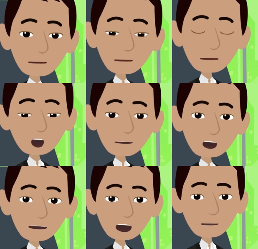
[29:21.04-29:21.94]
But if
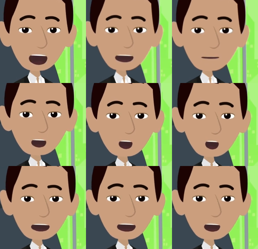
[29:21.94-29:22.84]
you insert a
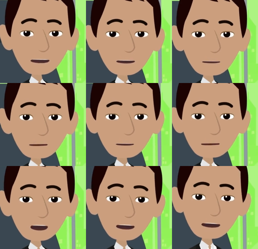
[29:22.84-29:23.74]
pause
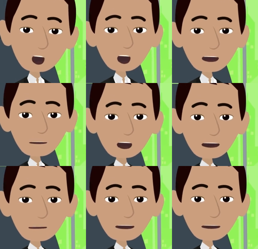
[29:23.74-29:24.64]
and do not
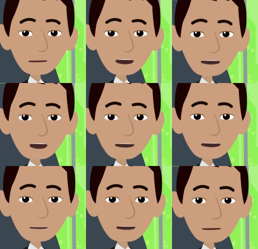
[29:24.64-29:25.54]
act until your
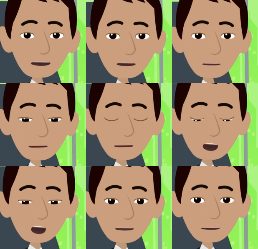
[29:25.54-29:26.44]
intentions
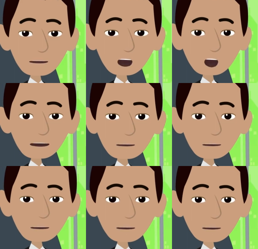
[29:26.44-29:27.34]
are
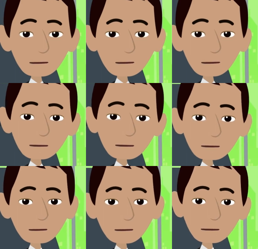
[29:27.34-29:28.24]
clarified,
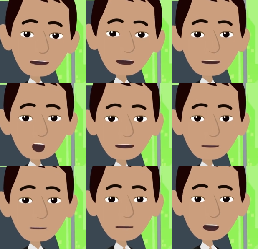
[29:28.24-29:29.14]
you begin to
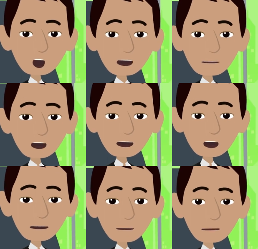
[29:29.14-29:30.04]

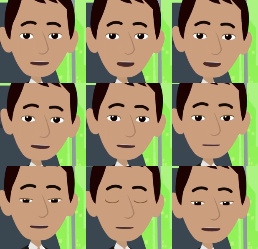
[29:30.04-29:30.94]
clarify your
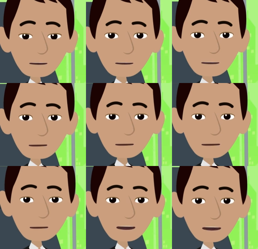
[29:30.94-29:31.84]
manifestation.
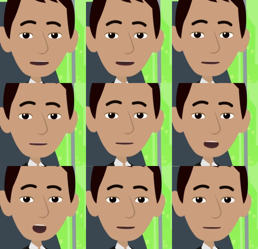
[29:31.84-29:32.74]
You begin to
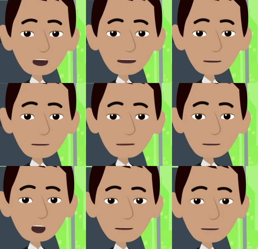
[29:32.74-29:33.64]
clarify
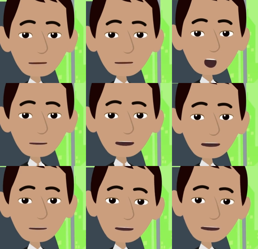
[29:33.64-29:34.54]
the expression
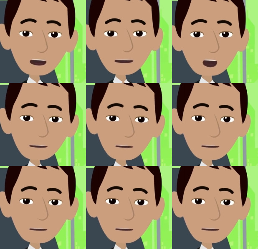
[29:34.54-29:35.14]
of your life